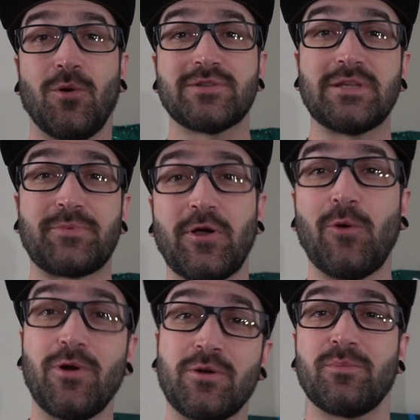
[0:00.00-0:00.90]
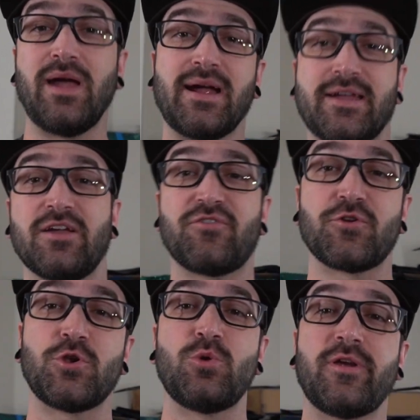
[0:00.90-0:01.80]
What's up, y'all? Welcome back. If
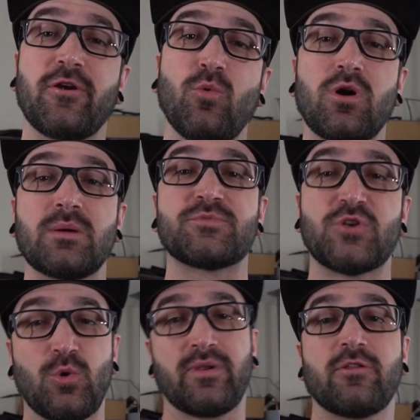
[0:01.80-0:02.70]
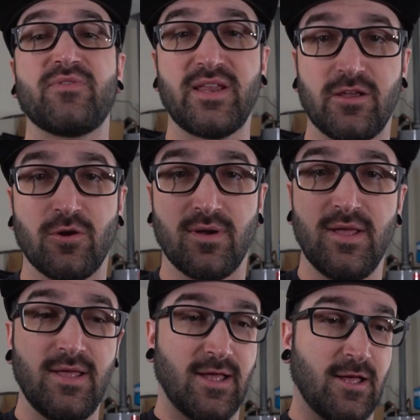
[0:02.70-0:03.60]
you're new here, welcome to another video.
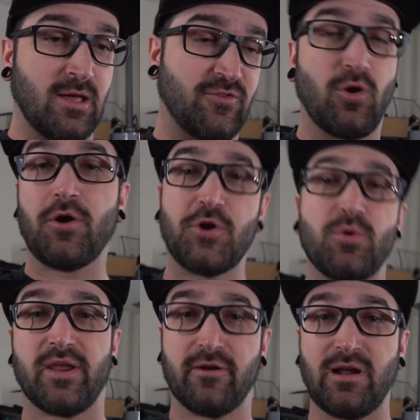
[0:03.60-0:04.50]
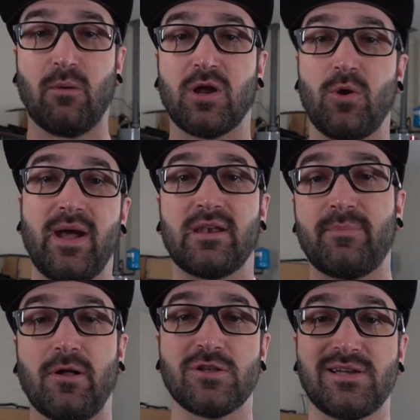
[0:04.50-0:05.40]
If you are new here, I will go ahead and
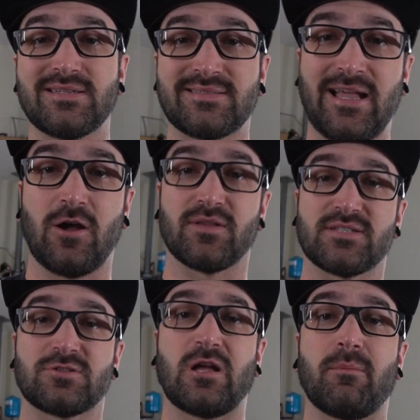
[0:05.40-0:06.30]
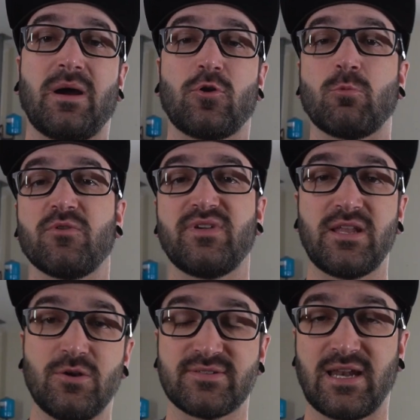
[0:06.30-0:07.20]
apologize now. This is not my normal
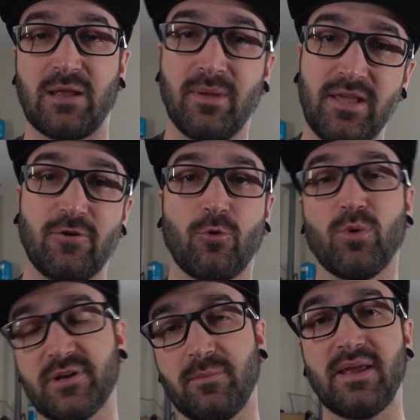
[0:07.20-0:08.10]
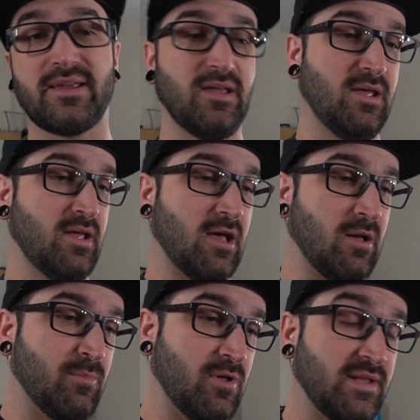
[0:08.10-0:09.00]
videos that I make or want to make,
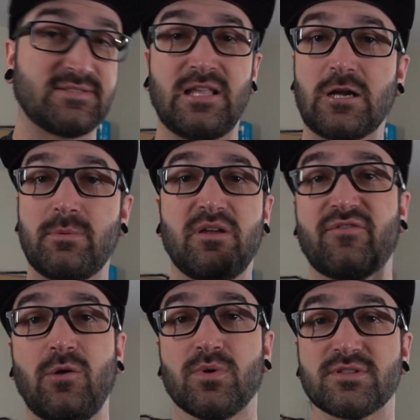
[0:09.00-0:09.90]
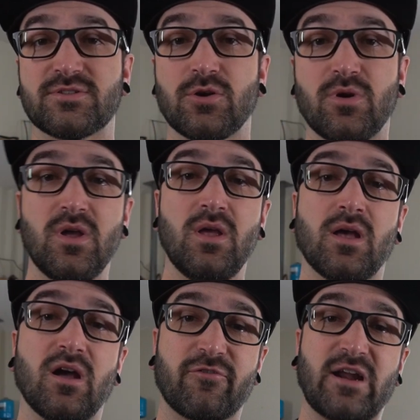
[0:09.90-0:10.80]
but this is not going to be a fun one. So
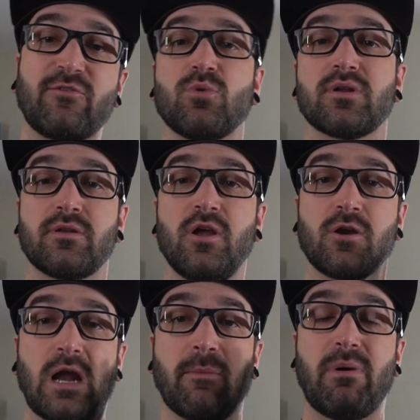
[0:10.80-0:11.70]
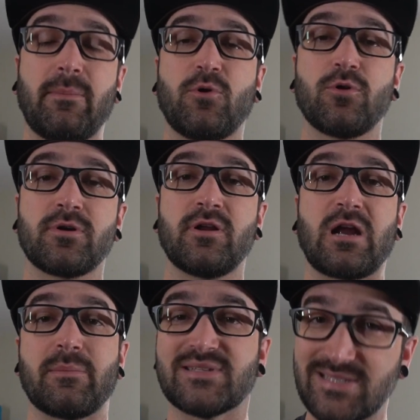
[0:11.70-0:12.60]
for everyone, grab a popcorn,
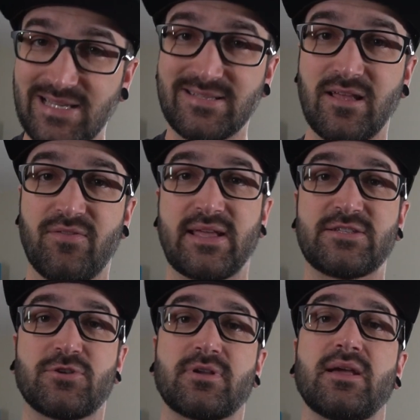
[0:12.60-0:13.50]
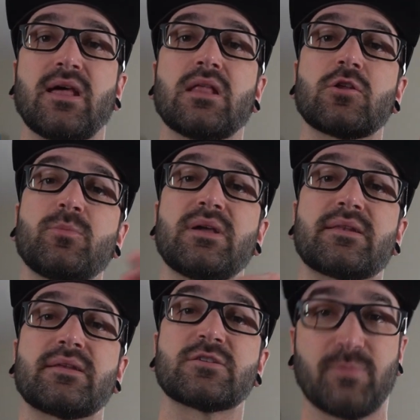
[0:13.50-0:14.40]
grab a seat. Things could get a little
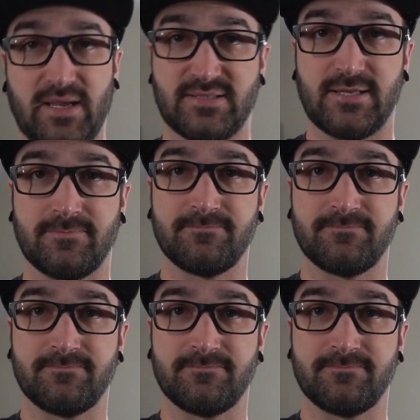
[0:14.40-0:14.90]
bit spicy.